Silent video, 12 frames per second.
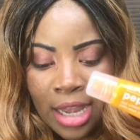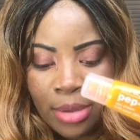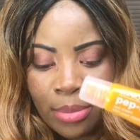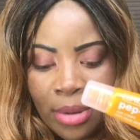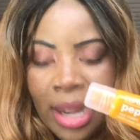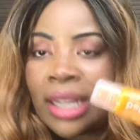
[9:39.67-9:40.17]

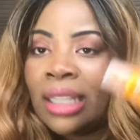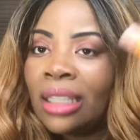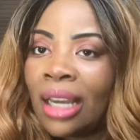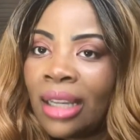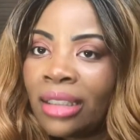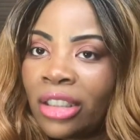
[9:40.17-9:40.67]
and brighten
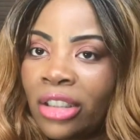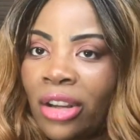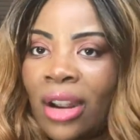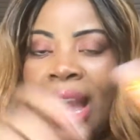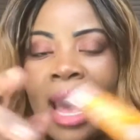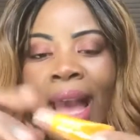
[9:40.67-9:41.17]
under
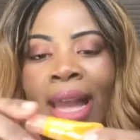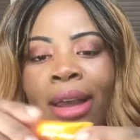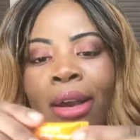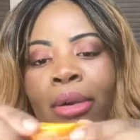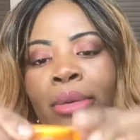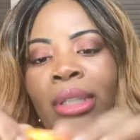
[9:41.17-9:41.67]
your eye.
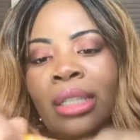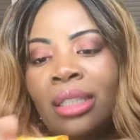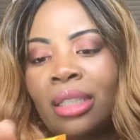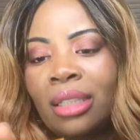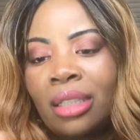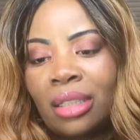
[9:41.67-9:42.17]
Oh, this
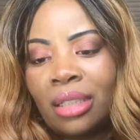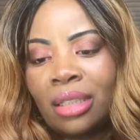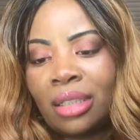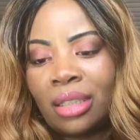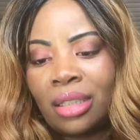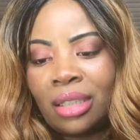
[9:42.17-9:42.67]
is good
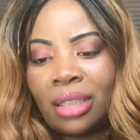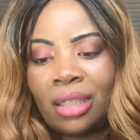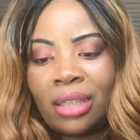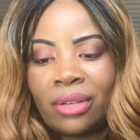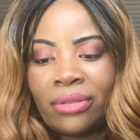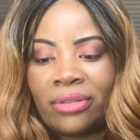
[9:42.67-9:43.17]

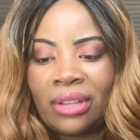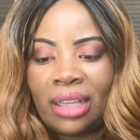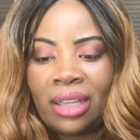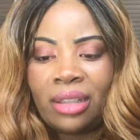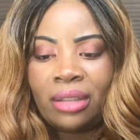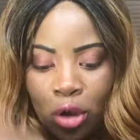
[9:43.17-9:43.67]
stuff
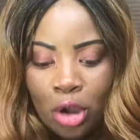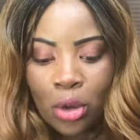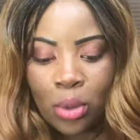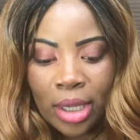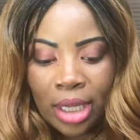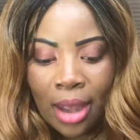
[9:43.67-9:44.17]
then. A
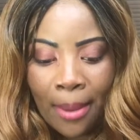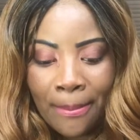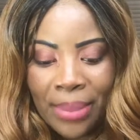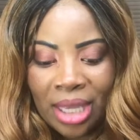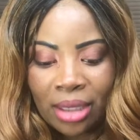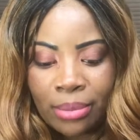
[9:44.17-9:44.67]
quick
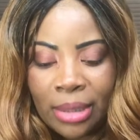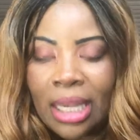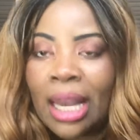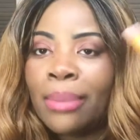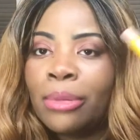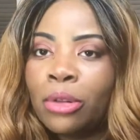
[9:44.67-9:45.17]
pick me
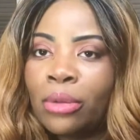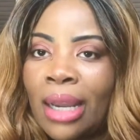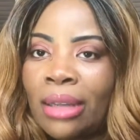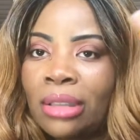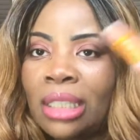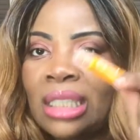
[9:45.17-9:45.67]
up
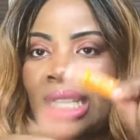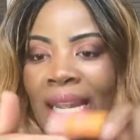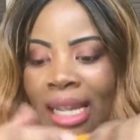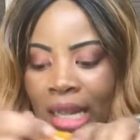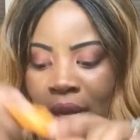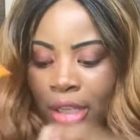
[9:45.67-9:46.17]
throughout the
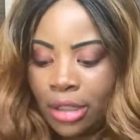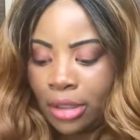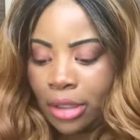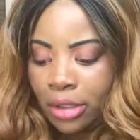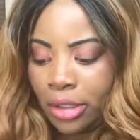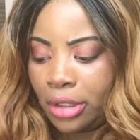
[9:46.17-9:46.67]
day.
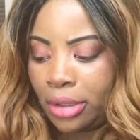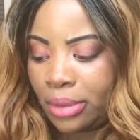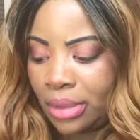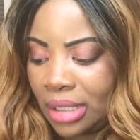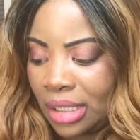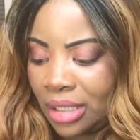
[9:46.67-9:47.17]
So you
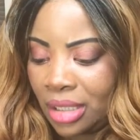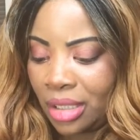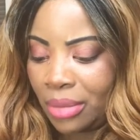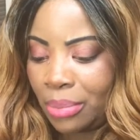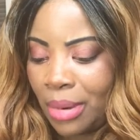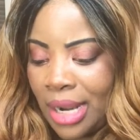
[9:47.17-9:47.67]
use this
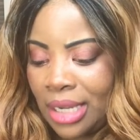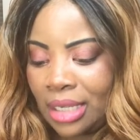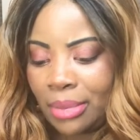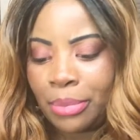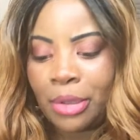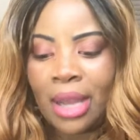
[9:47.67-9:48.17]
to
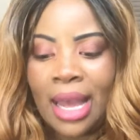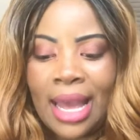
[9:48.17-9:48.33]
brighten up your